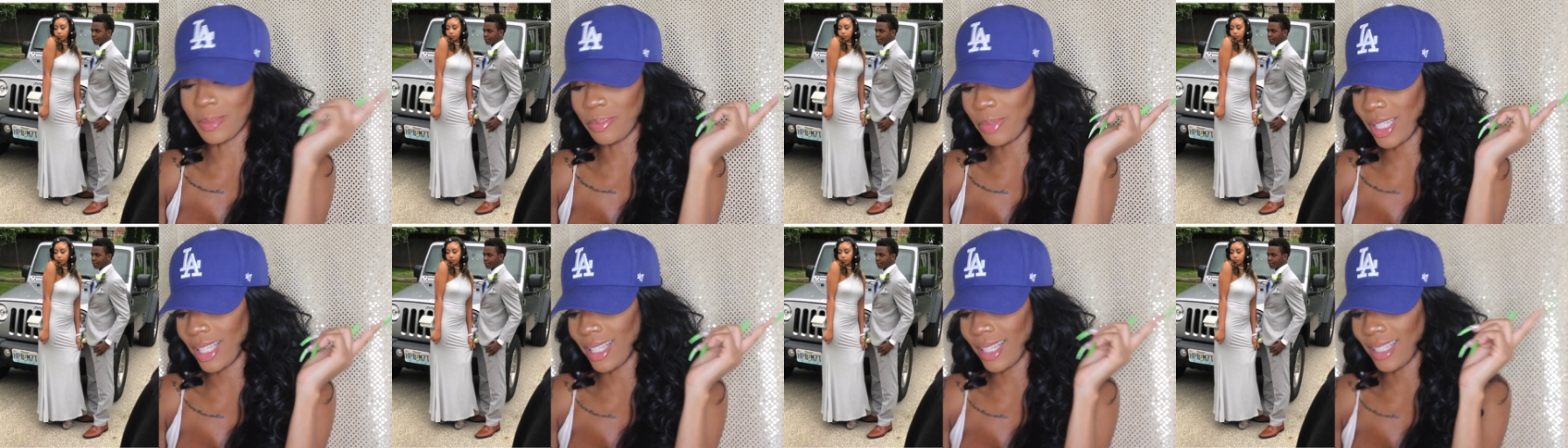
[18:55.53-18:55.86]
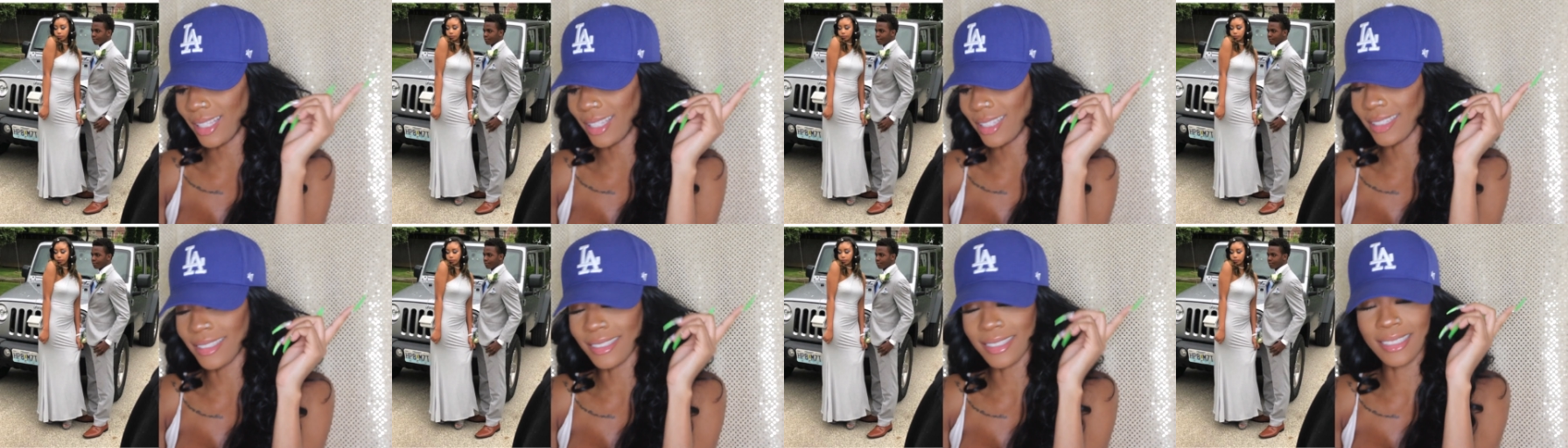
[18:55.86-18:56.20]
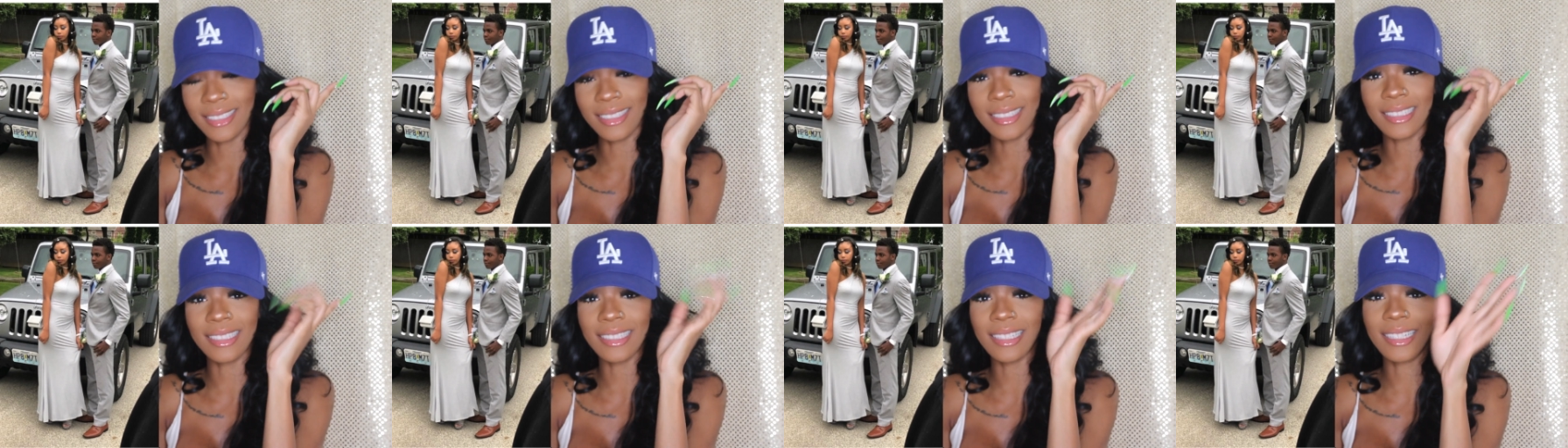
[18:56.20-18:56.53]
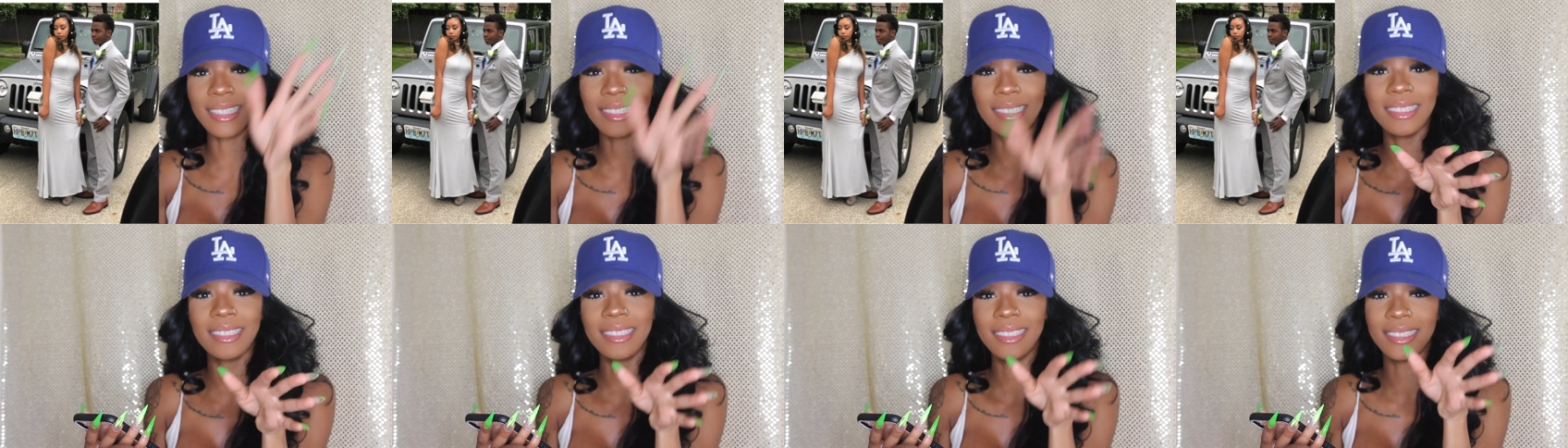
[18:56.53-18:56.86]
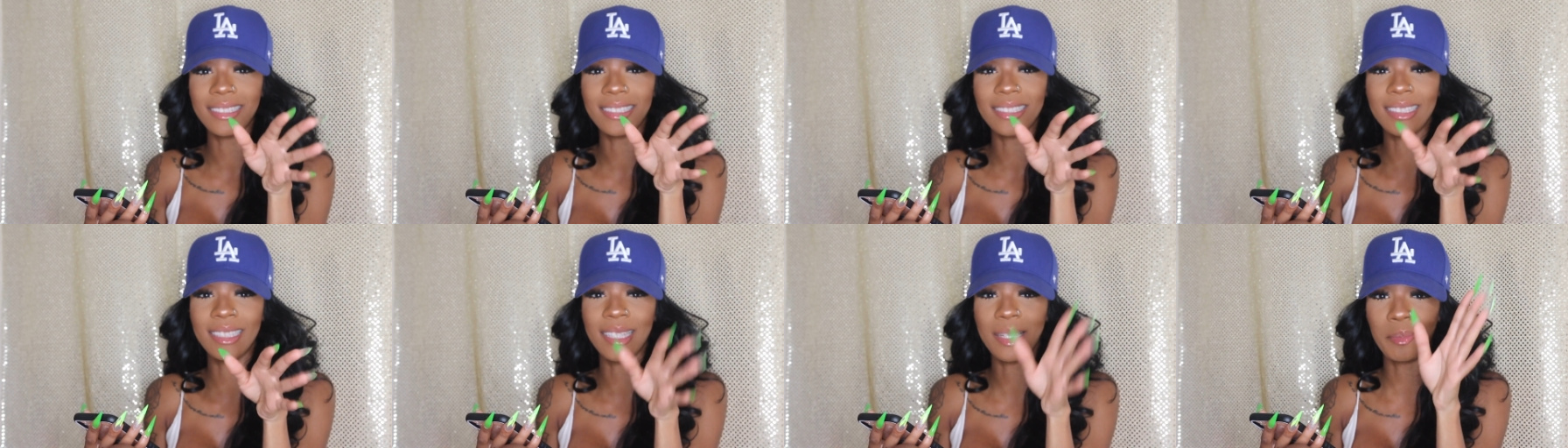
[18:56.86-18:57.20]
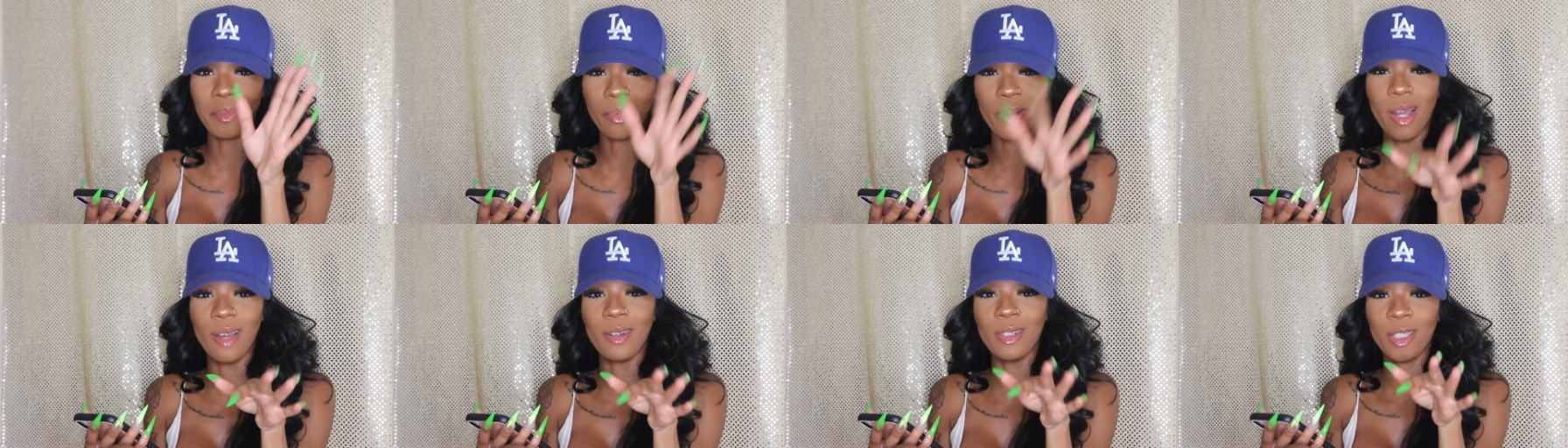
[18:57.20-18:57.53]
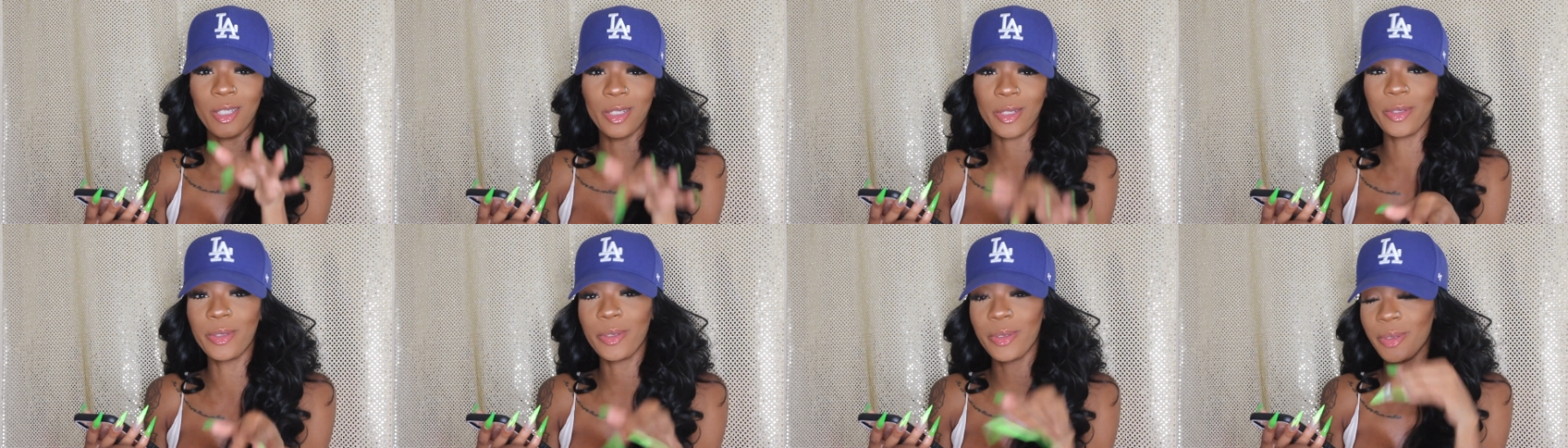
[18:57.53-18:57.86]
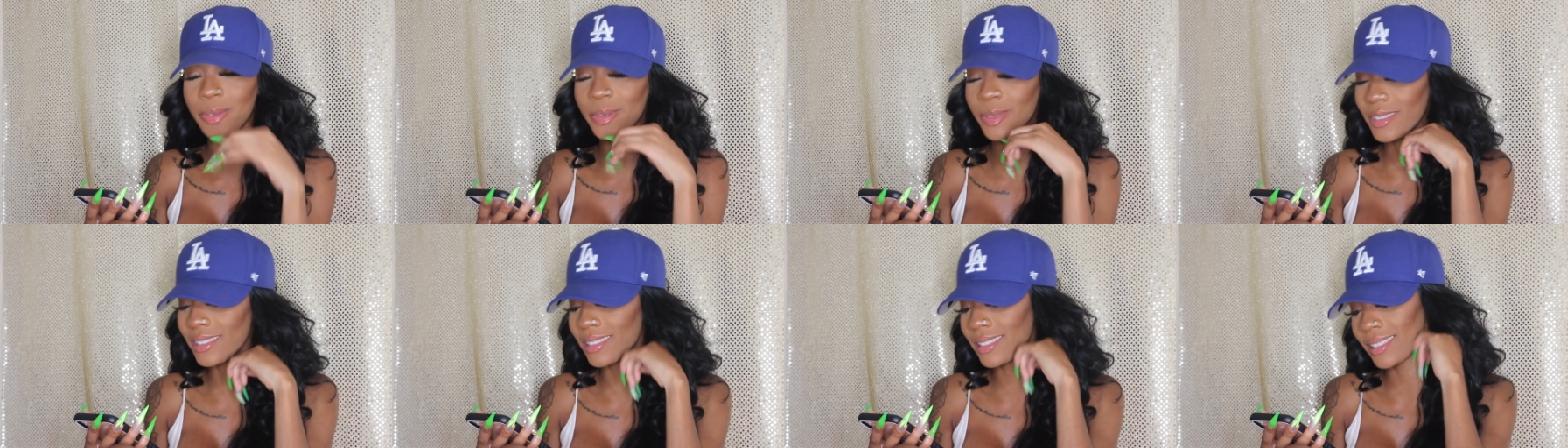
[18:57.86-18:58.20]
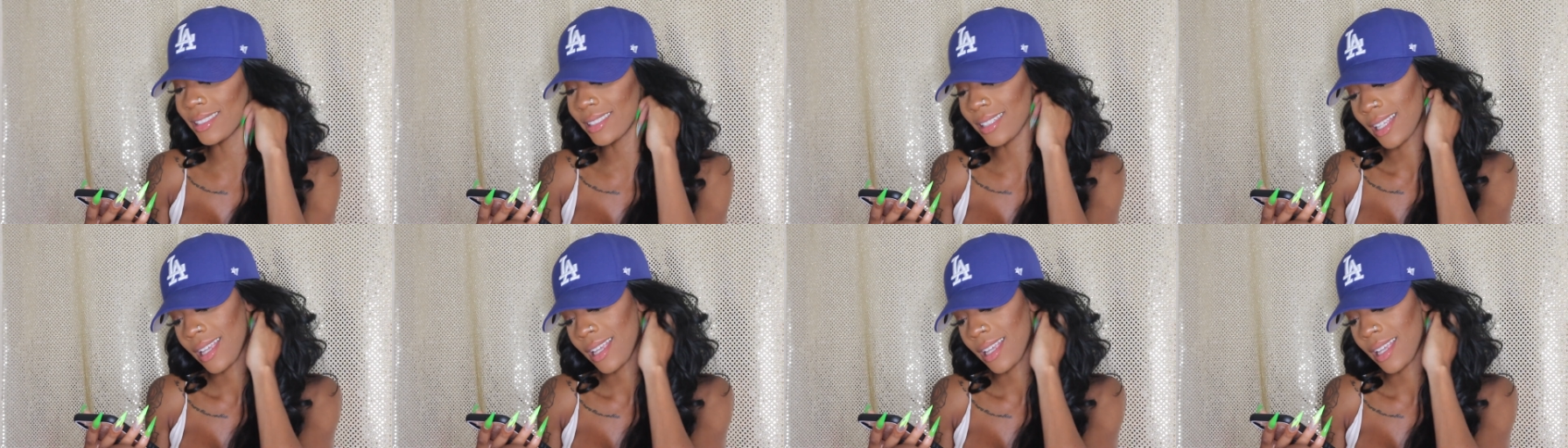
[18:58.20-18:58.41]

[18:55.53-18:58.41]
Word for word: because them brown shoes